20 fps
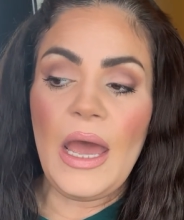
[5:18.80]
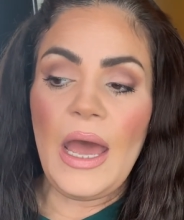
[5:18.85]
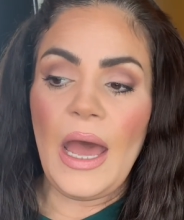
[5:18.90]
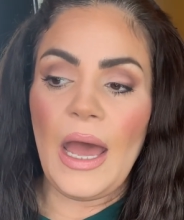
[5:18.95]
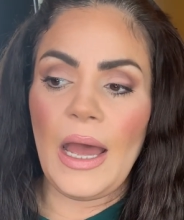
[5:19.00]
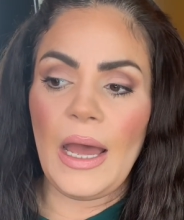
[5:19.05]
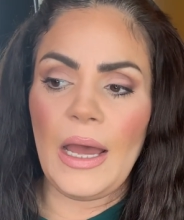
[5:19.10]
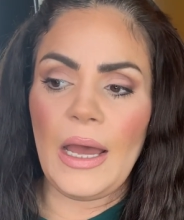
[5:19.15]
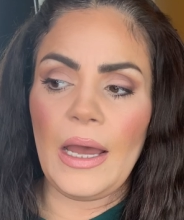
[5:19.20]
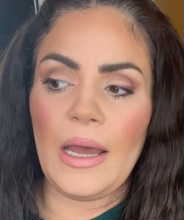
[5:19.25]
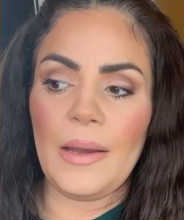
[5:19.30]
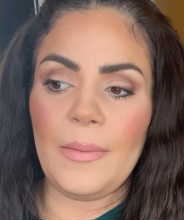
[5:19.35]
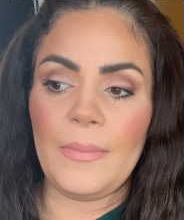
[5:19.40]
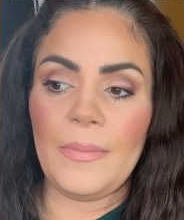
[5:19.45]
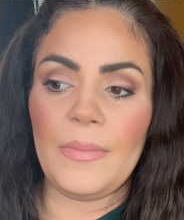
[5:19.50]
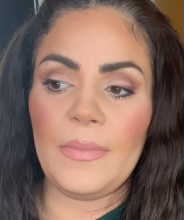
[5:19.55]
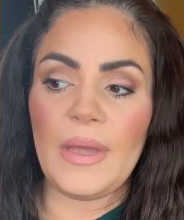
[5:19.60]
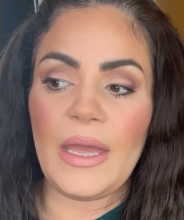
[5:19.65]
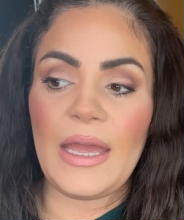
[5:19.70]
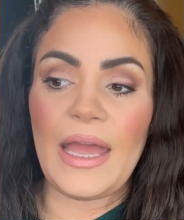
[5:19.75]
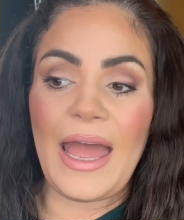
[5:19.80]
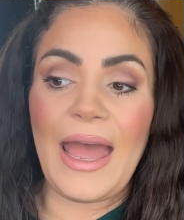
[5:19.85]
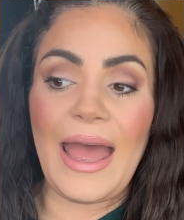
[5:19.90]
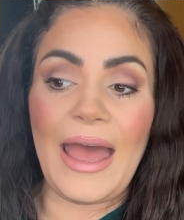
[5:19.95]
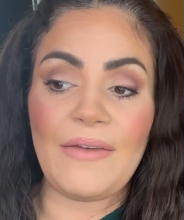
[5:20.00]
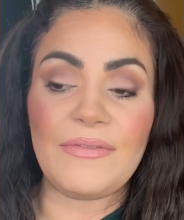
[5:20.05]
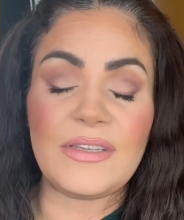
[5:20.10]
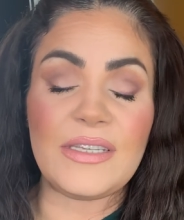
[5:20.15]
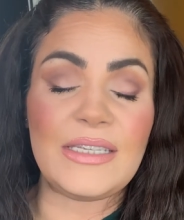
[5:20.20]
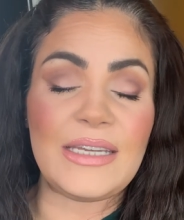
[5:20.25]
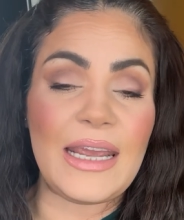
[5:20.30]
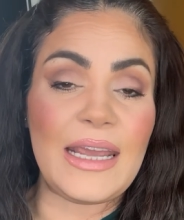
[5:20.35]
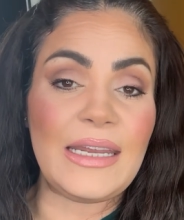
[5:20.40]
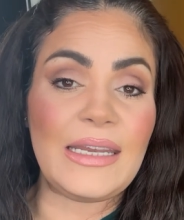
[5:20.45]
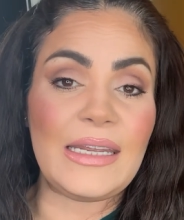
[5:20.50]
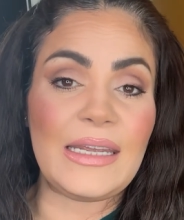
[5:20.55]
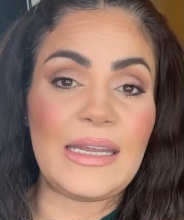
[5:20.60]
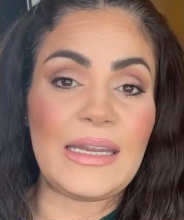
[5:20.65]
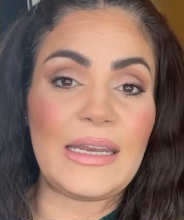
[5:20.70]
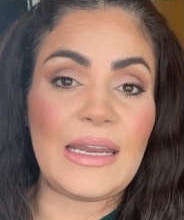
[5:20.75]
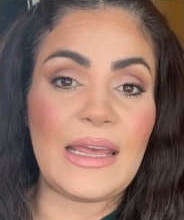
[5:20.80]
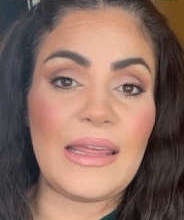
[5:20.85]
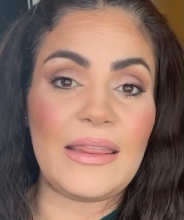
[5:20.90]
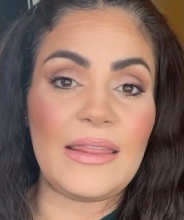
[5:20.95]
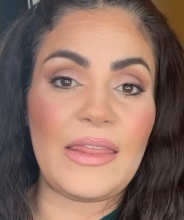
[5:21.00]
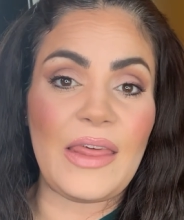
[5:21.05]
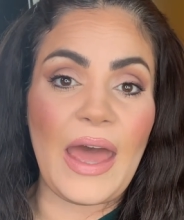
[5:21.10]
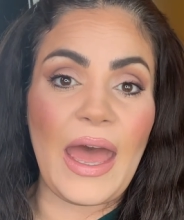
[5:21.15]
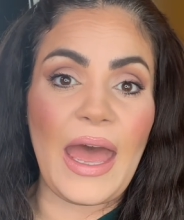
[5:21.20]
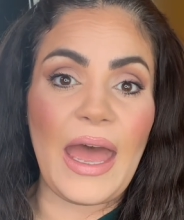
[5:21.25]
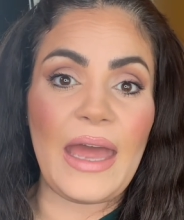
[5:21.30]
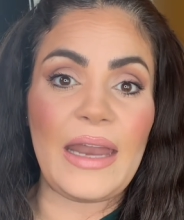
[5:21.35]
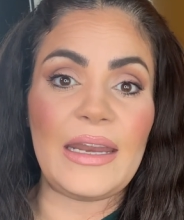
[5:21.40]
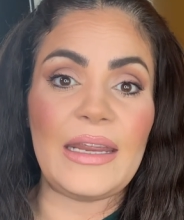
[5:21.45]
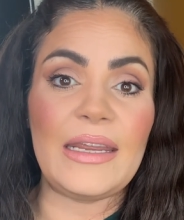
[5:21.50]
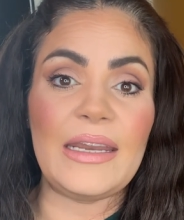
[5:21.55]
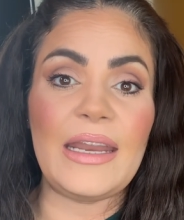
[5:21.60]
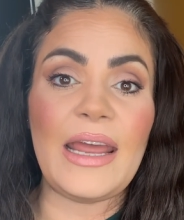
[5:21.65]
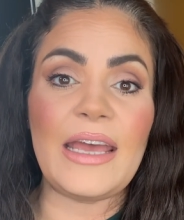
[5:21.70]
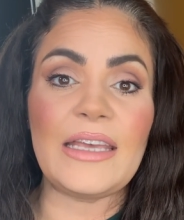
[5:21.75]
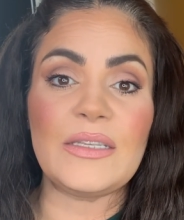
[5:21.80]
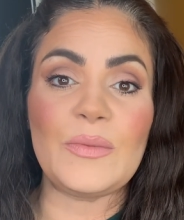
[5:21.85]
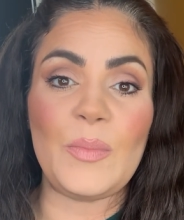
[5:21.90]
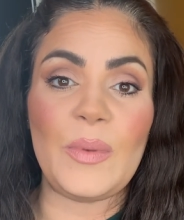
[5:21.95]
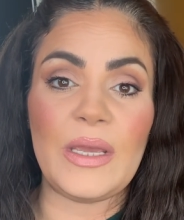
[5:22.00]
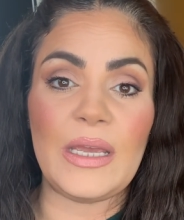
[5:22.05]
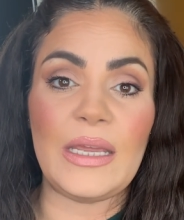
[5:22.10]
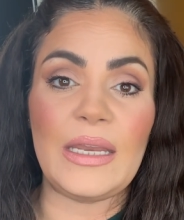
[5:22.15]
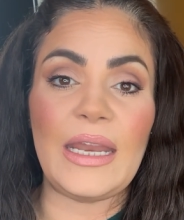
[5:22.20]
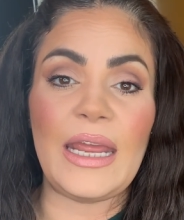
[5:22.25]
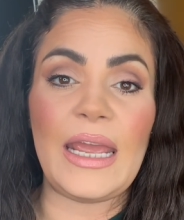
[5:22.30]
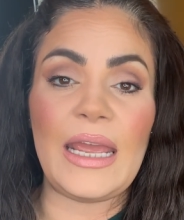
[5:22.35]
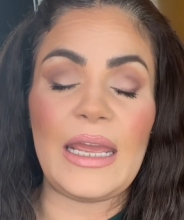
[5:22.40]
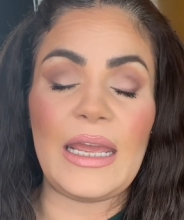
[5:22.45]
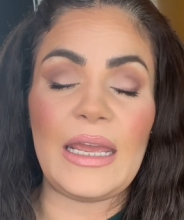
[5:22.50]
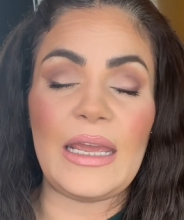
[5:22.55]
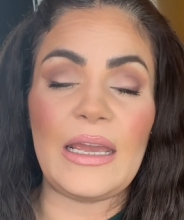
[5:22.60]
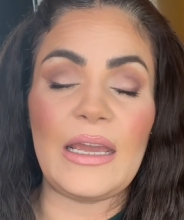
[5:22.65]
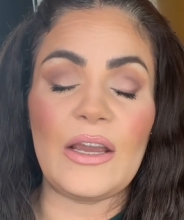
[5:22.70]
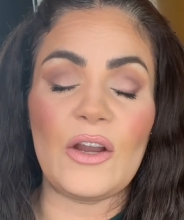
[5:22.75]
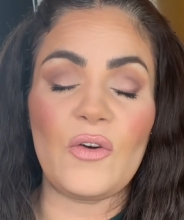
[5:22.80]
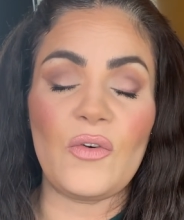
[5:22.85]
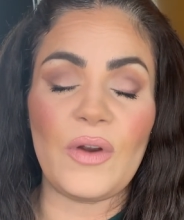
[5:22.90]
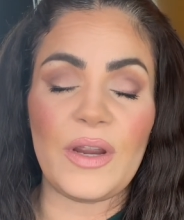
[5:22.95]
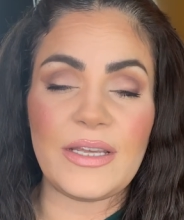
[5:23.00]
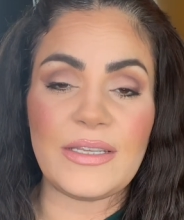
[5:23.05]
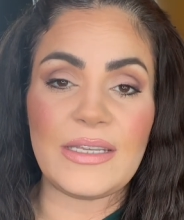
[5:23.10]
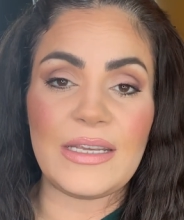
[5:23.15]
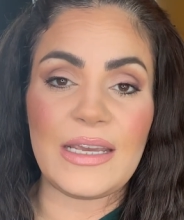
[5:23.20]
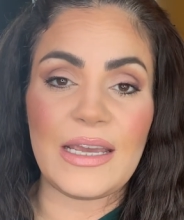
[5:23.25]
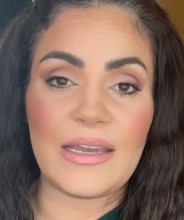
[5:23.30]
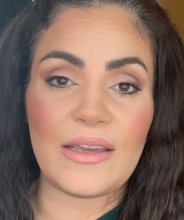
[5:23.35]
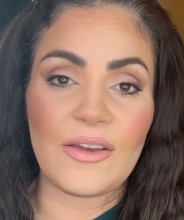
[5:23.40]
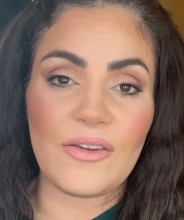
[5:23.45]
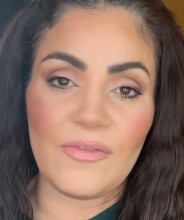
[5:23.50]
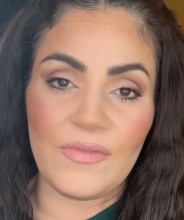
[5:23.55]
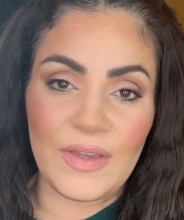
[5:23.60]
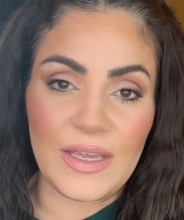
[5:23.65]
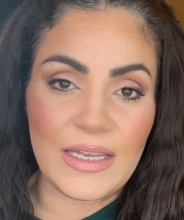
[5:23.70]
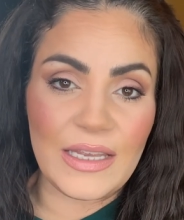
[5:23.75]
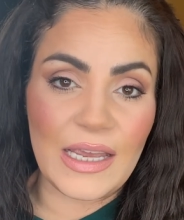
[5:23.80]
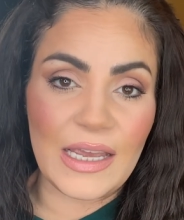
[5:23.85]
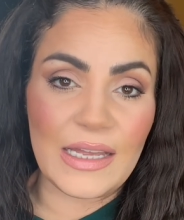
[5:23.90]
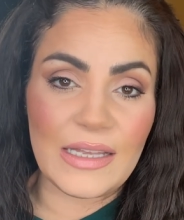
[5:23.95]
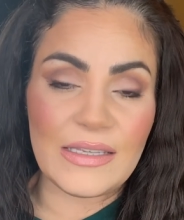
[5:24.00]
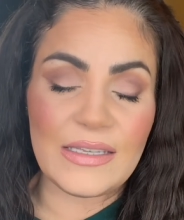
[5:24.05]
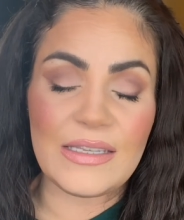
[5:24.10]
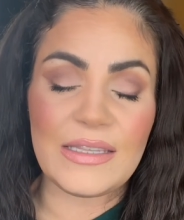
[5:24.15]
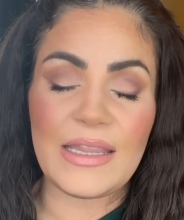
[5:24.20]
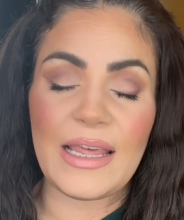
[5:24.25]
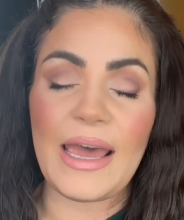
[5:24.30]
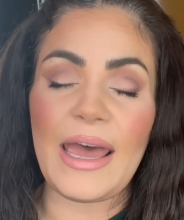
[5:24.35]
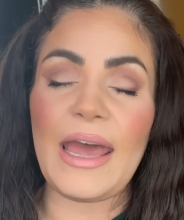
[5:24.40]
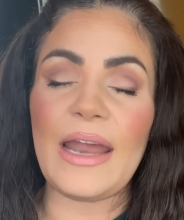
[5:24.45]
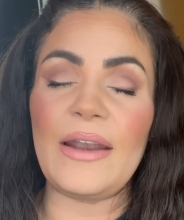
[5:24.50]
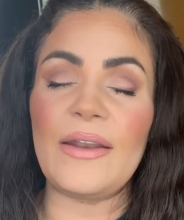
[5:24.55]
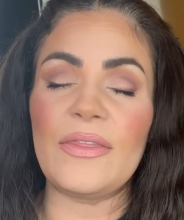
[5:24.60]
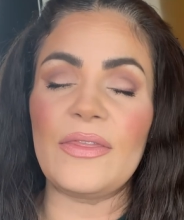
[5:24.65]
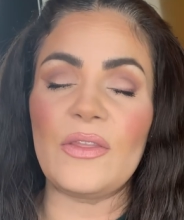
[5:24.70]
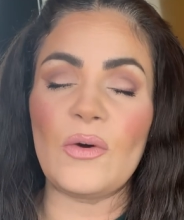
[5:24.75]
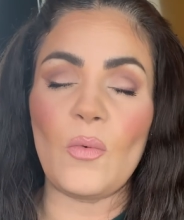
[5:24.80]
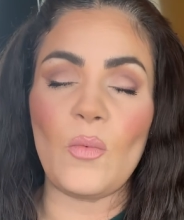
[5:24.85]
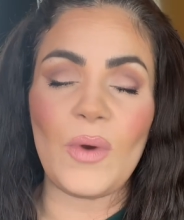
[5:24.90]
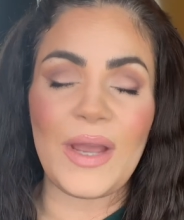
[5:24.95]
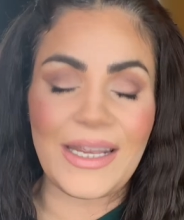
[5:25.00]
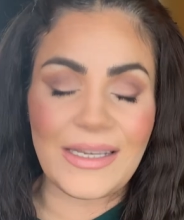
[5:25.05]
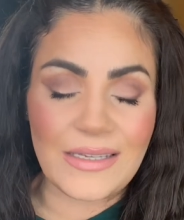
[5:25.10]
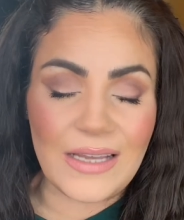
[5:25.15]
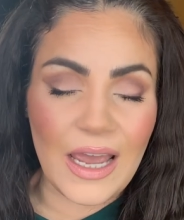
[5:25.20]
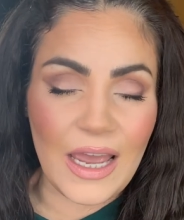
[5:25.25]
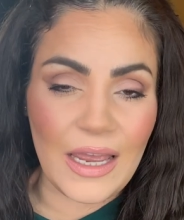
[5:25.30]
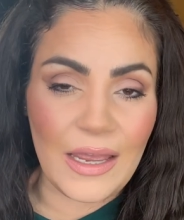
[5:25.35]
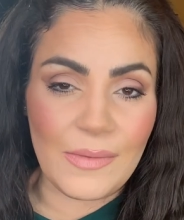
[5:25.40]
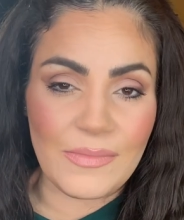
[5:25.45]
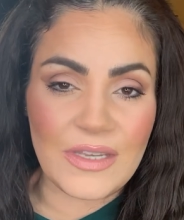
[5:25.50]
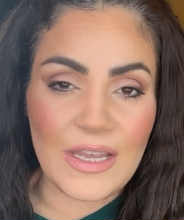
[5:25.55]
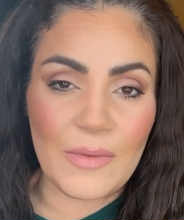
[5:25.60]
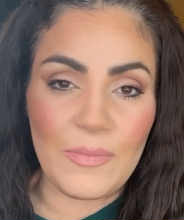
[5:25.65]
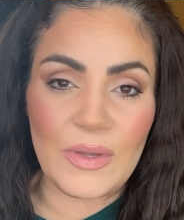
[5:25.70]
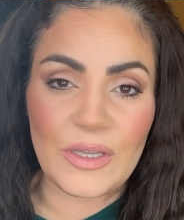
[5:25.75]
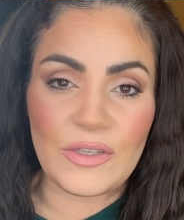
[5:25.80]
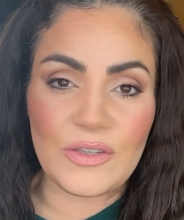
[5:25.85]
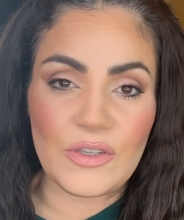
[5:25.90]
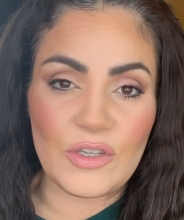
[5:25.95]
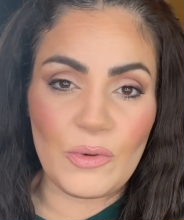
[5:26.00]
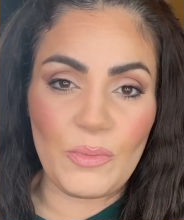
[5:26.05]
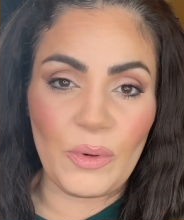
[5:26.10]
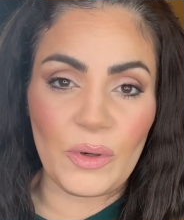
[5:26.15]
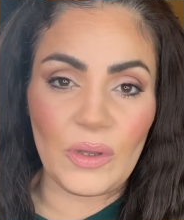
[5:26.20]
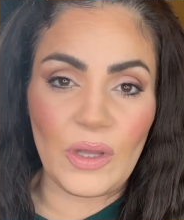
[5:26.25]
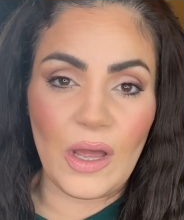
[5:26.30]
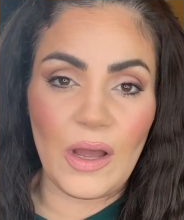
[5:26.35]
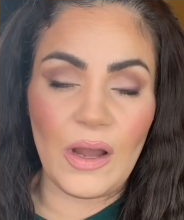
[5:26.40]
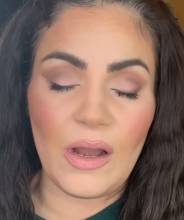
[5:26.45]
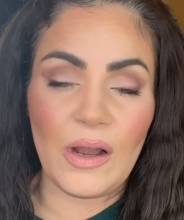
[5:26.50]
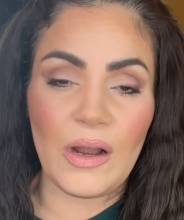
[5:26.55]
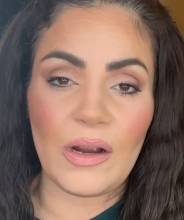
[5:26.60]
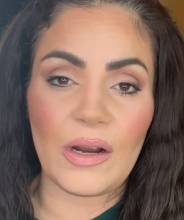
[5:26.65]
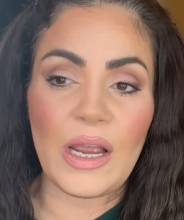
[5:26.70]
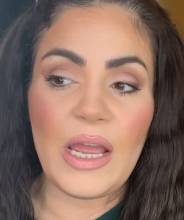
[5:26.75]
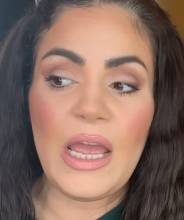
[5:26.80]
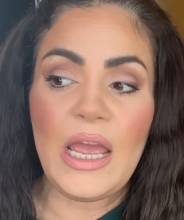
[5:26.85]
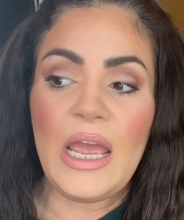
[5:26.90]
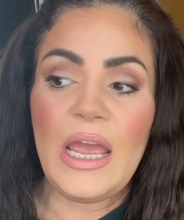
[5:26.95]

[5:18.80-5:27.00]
have stated that it has been a crazy inconvenience, that the wait times have been super long,